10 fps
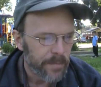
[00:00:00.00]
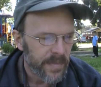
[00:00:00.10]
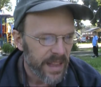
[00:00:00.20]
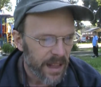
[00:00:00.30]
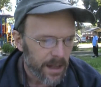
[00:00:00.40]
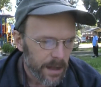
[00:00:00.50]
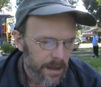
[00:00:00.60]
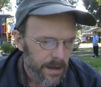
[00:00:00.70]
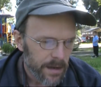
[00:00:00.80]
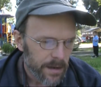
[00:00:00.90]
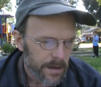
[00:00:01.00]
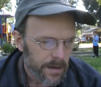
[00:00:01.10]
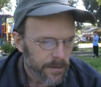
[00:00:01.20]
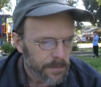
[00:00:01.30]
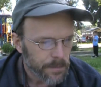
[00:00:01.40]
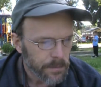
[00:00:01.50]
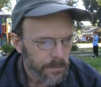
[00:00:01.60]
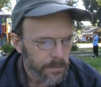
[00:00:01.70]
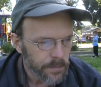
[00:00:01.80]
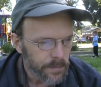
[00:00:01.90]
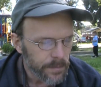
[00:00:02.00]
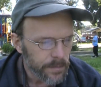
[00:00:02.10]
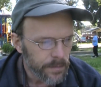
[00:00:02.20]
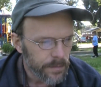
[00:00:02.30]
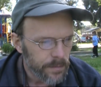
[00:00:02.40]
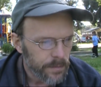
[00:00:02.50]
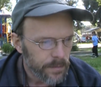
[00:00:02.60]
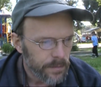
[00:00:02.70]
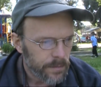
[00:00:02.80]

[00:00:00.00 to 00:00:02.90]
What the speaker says: Nobody speaks.